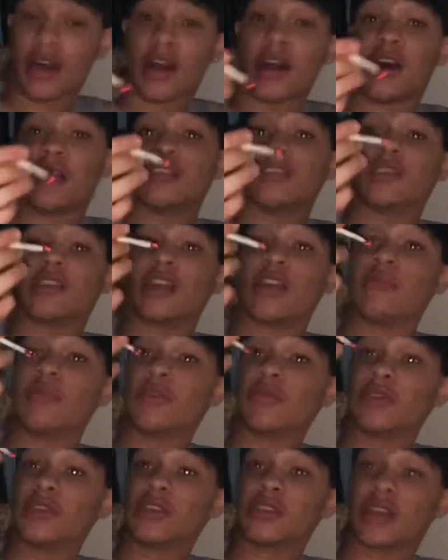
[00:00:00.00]
I just came up
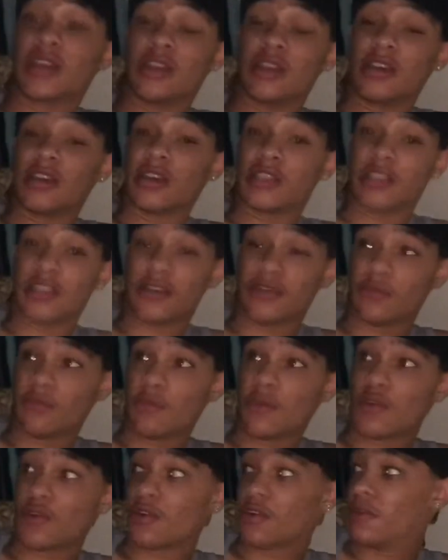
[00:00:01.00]
with this idea because I was
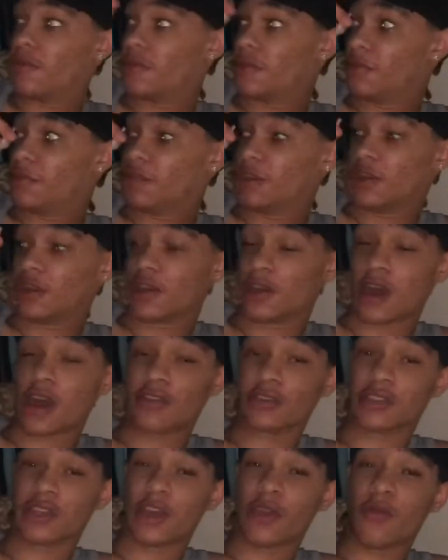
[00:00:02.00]
bored, you feel me? Like, I
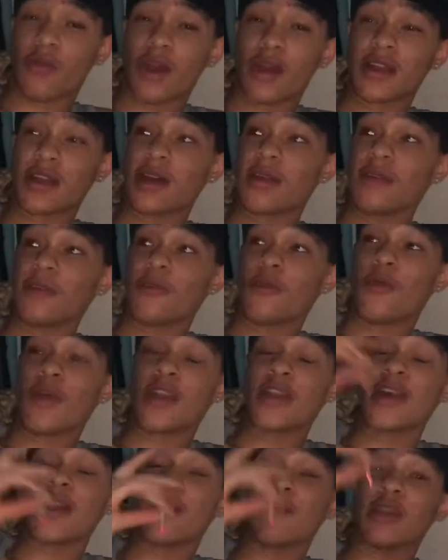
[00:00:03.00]
was like, why not, why
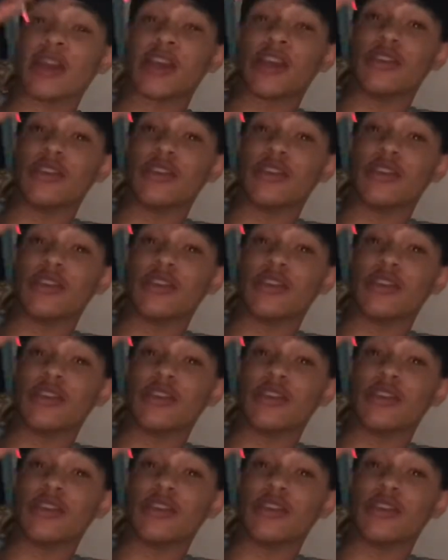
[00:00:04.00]
not make a